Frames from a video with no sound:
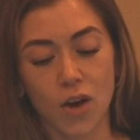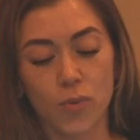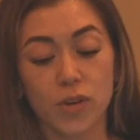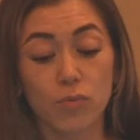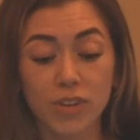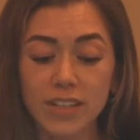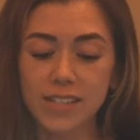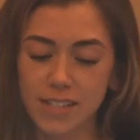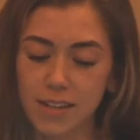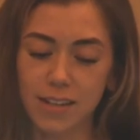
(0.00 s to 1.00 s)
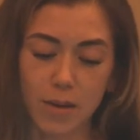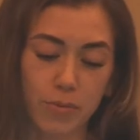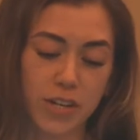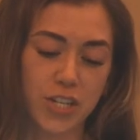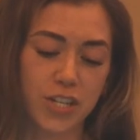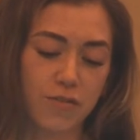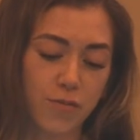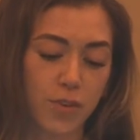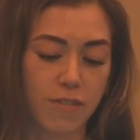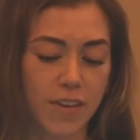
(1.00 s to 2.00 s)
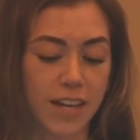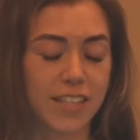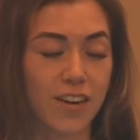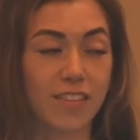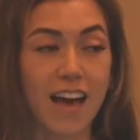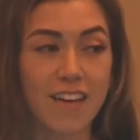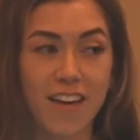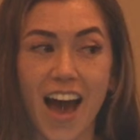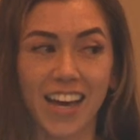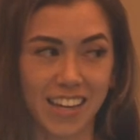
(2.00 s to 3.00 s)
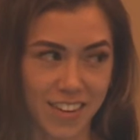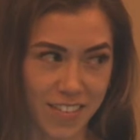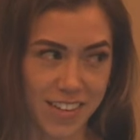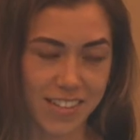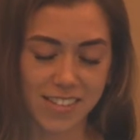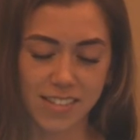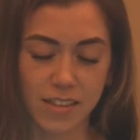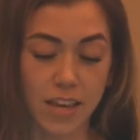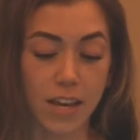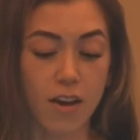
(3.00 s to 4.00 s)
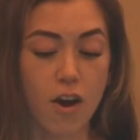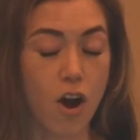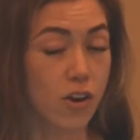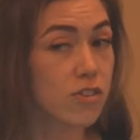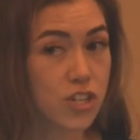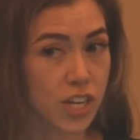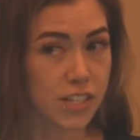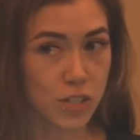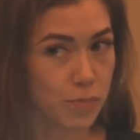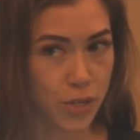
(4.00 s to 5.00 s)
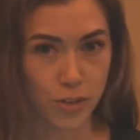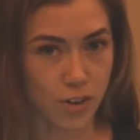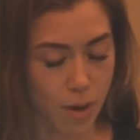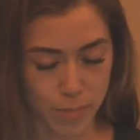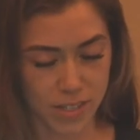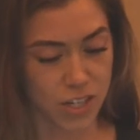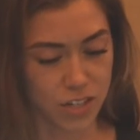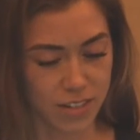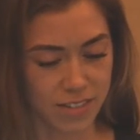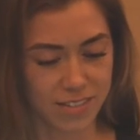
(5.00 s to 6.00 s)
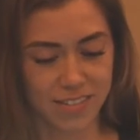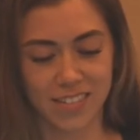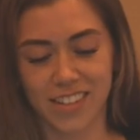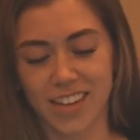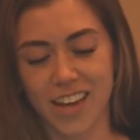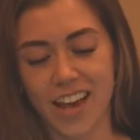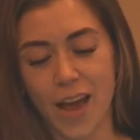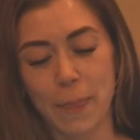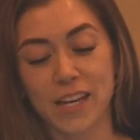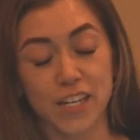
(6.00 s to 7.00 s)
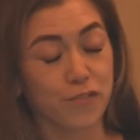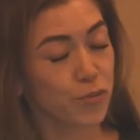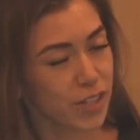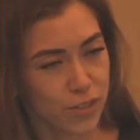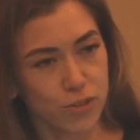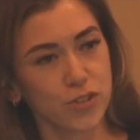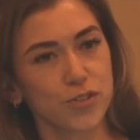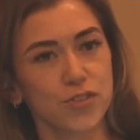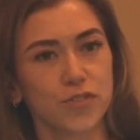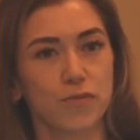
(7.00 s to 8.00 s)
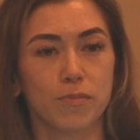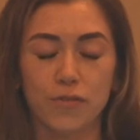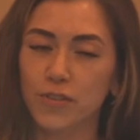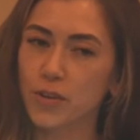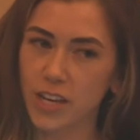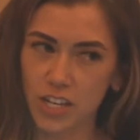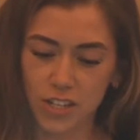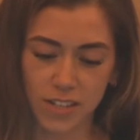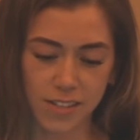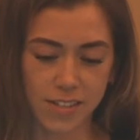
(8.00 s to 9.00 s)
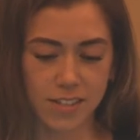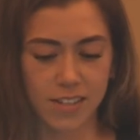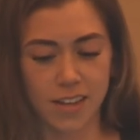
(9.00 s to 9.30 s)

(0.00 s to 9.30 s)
We can really see collaboration in full effect at our live hacking events. They aren't just pure competition. Different researchers from different locations,